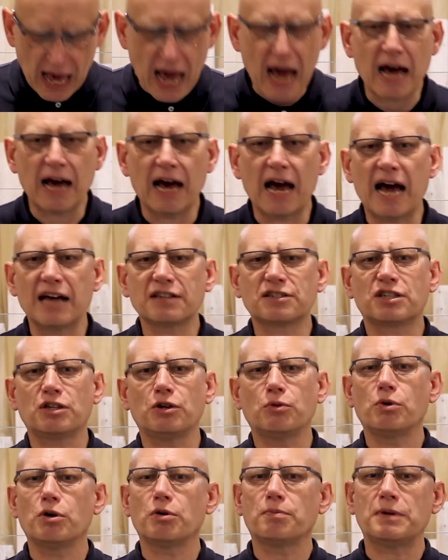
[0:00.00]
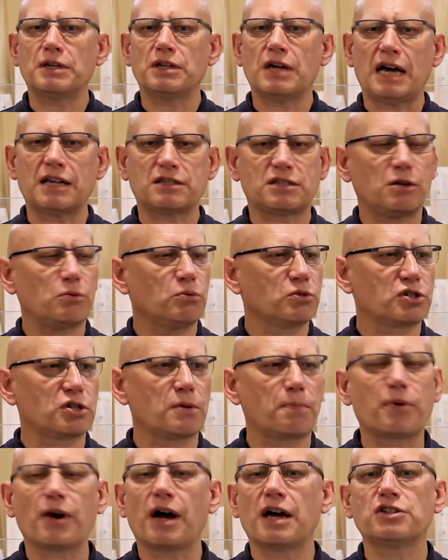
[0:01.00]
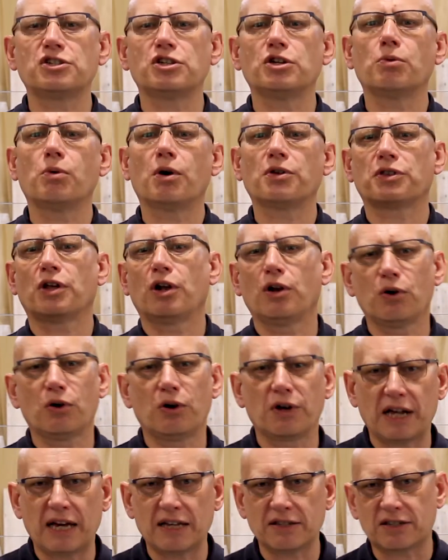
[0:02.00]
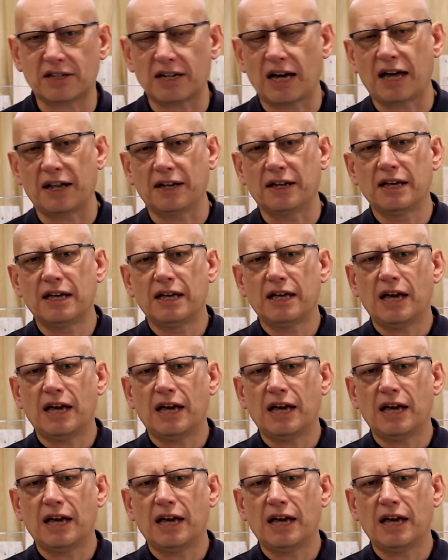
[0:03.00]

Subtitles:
as it will surprise you what the Lord has done.